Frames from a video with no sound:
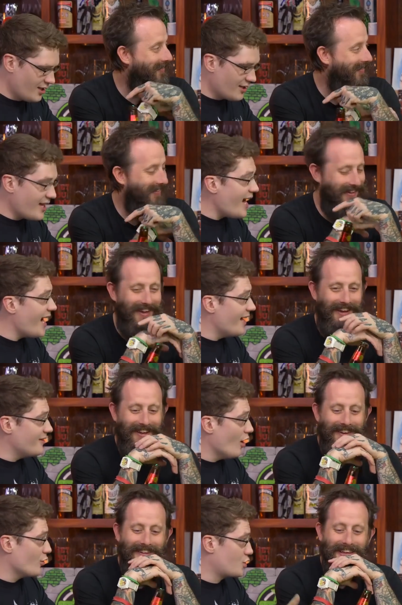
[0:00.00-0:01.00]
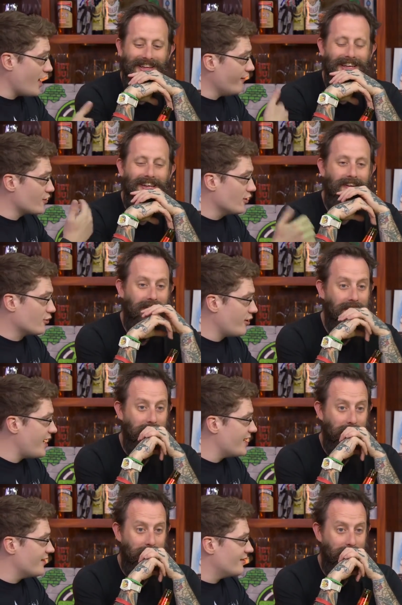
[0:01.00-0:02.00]
Speaker 1: did they? Yeah, no, Geoff's I, I, look well,
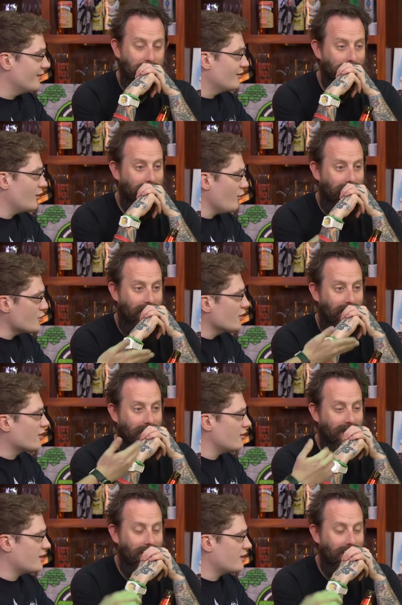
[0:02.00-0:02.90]
you're great. Geoff. I Yours forgot to good